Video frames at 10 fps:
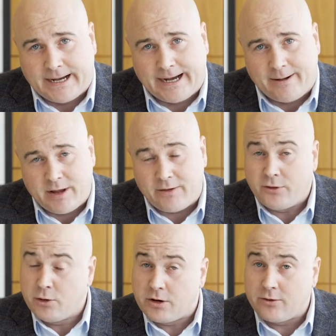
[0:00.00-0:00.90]
Um,
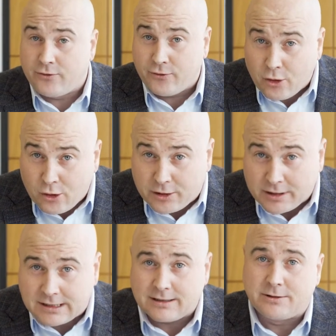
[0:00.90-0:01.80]
if you can
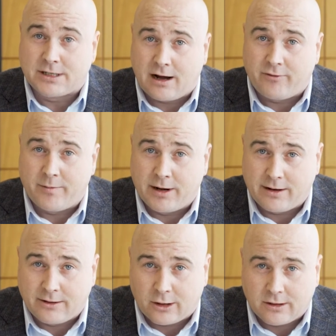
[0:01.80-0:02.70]
afford to lose half a
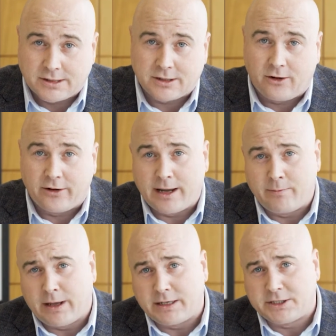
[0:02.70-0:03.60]
million dollars on a
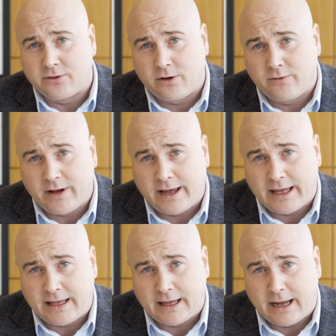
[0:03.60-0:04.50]
picture of
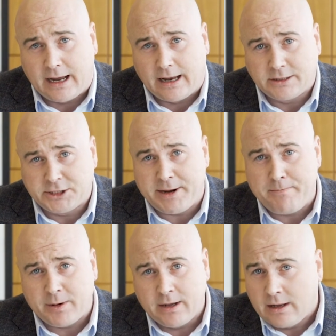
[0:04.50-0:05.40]
a uh,
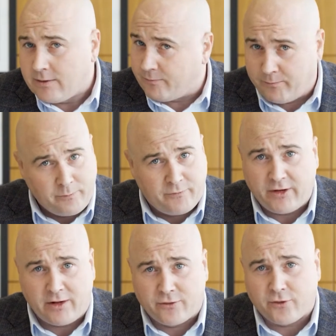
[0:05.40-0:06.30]
chimp,
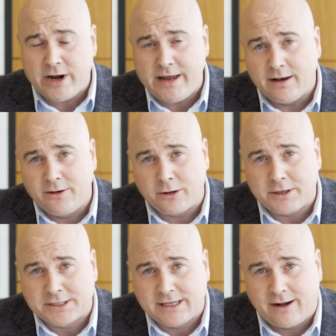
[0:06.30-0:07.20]
feel free,
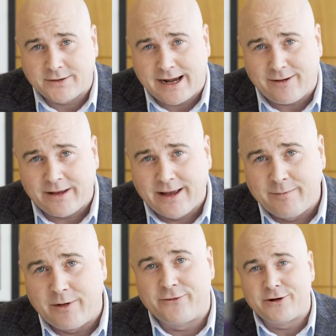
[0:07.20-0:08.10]
knock yourselves out.
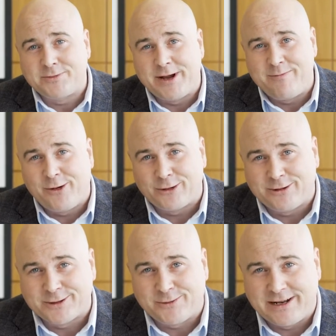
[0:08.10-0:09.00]
But for us mere
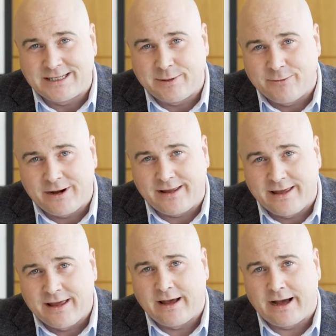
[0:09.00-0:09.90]
mortals, we need to be
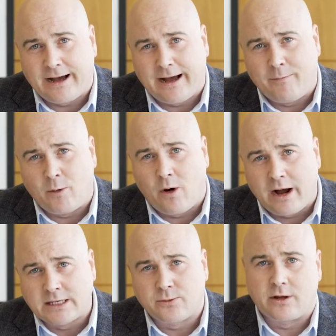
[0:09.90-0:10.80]
really um,
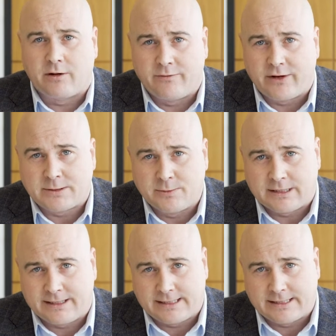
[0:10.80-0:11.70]
wise with our
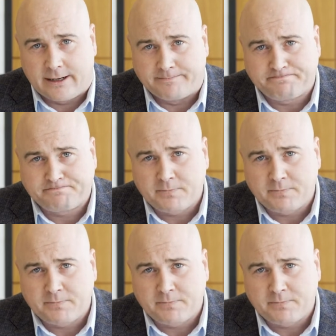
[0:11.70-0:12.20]
investments at this time.